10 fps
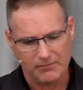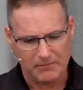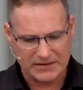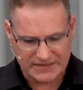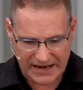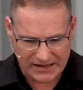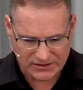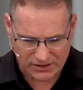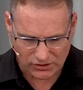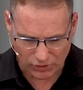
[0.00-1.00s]
may
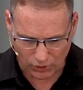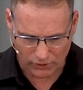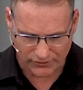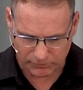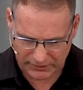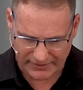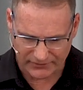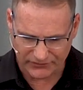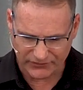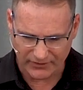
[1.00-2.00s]
take, dear Lord, the
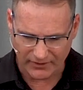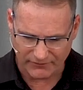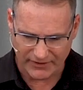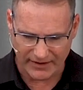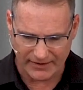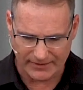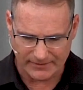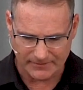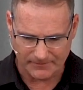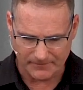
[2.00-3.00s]
place of thine.